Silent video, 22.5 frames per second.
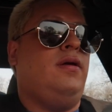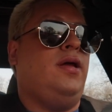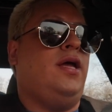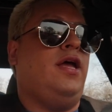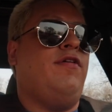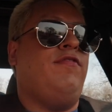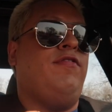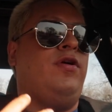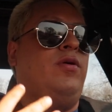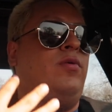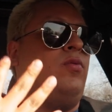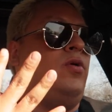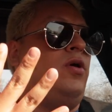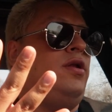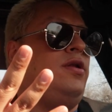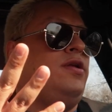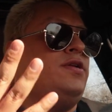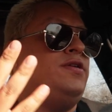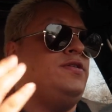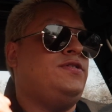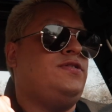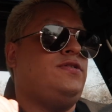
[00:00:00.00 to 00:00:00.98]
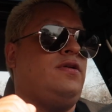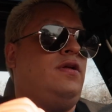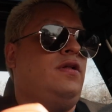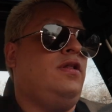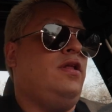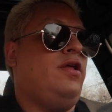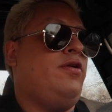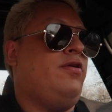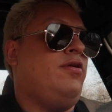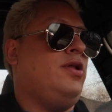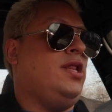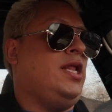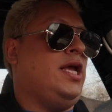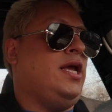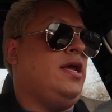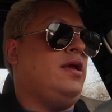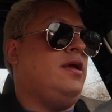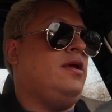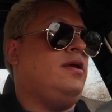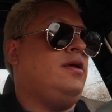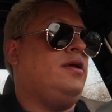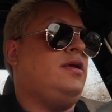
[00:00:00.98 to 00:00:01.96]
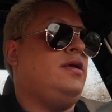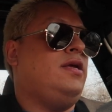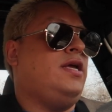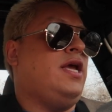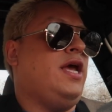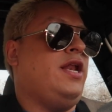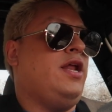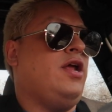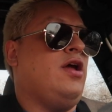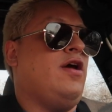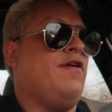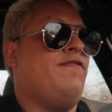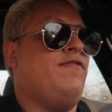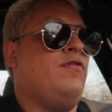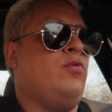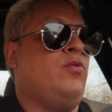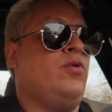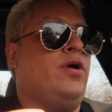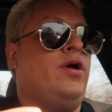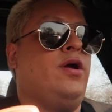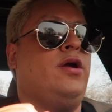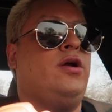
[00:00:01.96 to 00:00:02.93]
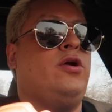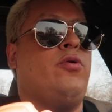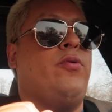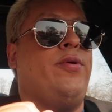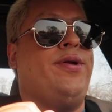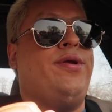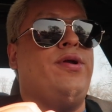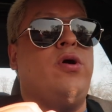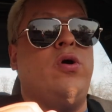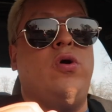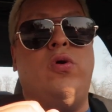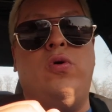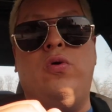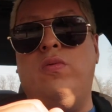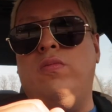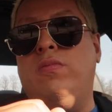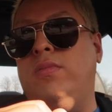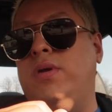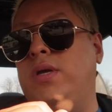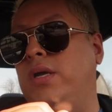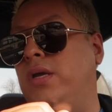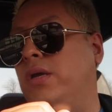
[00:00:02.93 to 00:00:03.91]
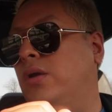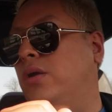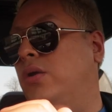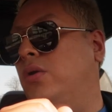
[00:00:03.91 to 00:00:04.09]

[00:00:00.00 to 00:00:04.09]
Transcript: everyone is literally getting off of work, going home,